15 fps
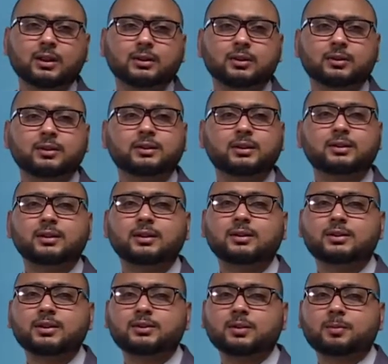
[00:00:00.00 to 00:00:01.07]
So this is
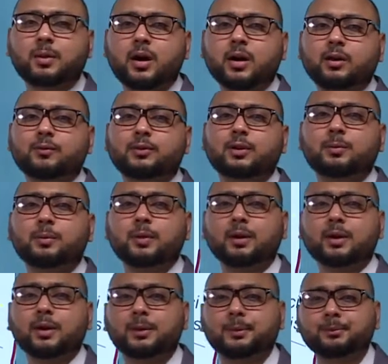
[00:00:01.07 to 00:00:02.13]
just a part of your
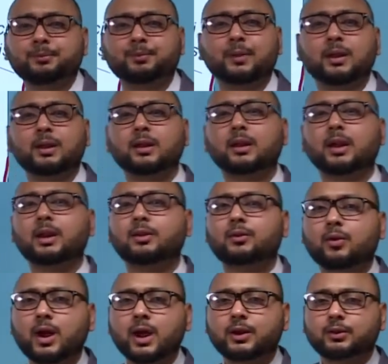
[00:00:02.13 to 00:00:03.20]
book, and
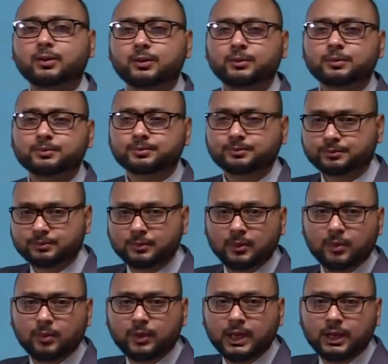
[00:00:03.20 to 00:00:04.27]
try to
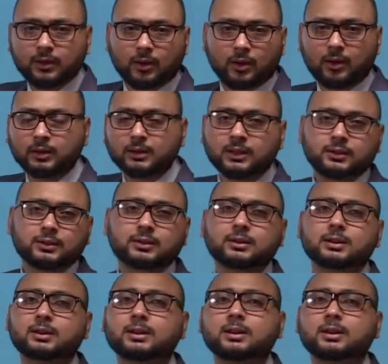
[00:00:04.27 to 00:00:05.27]
read all this